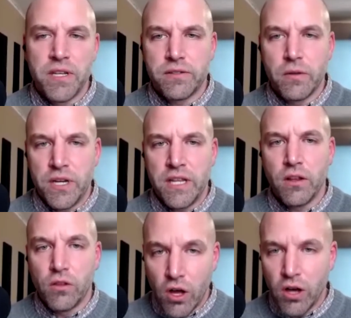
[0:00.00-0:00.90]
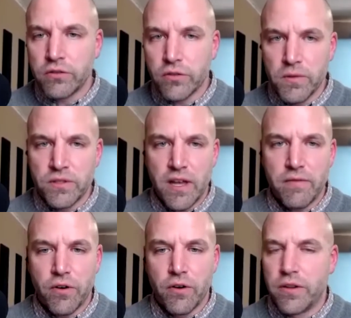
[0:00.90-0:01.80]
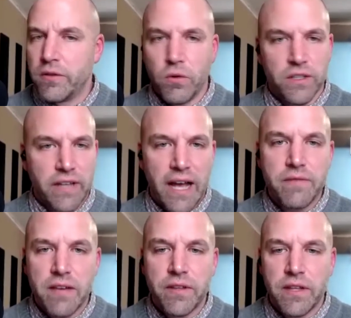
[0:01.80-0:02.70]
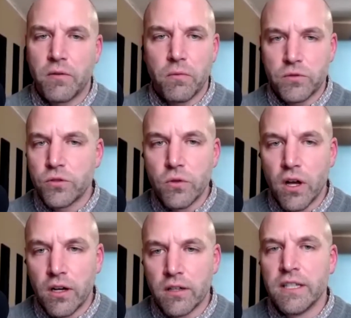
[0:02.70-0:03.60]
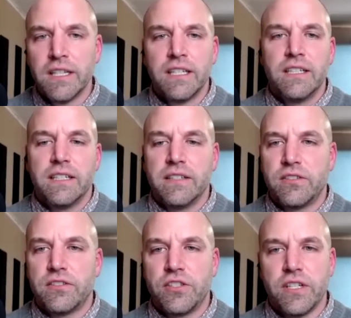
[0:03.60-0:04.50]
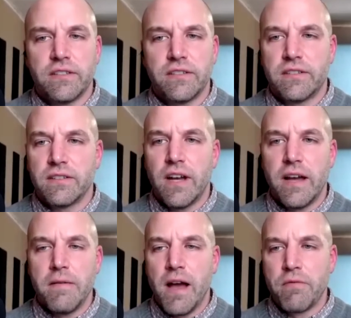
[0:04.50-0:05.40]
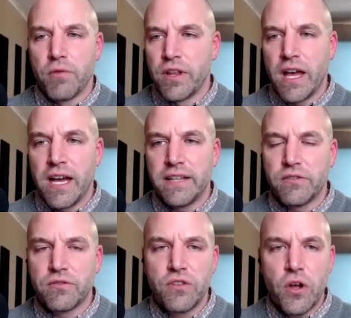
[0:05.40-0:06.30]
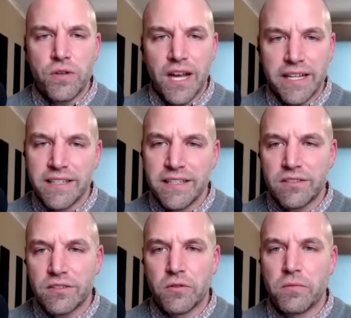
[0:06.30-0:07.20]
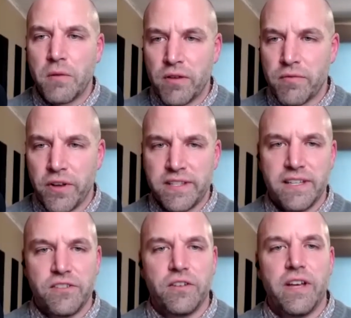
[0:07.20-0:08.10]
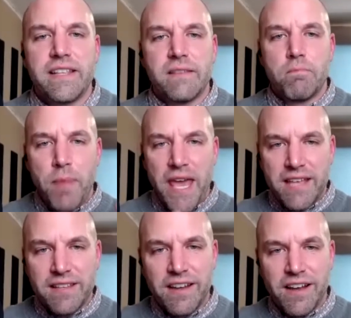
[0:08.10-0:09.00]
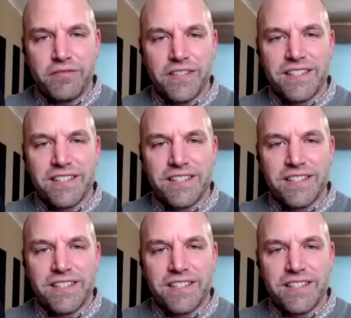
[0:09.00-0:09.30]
I mean, so many of the long sermons I've heard and the ones I've given that are too long, it's just I, I realize there's no tightness, or as my one friend says, you know, has it baked enough?